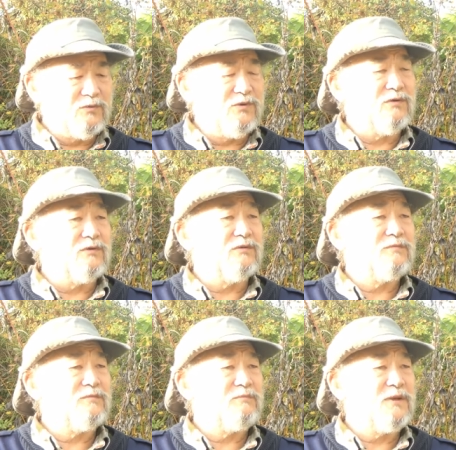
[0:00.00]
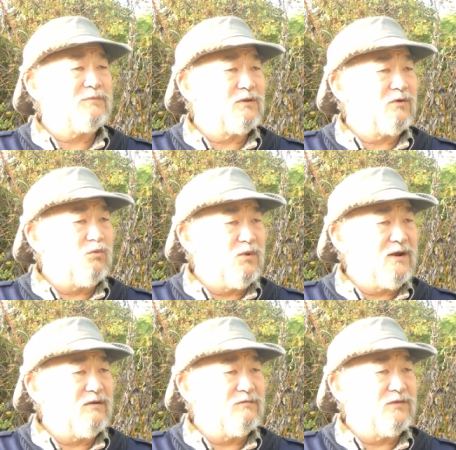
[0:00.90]
the world, people are
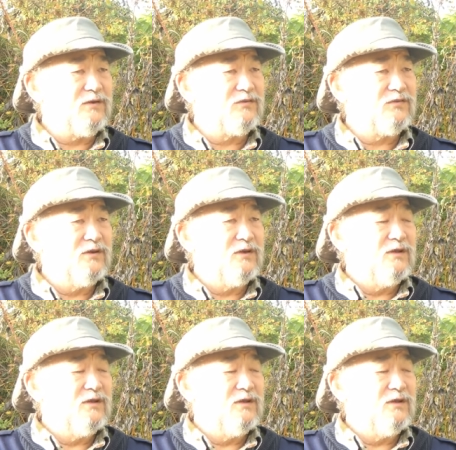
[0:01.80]
aware of this.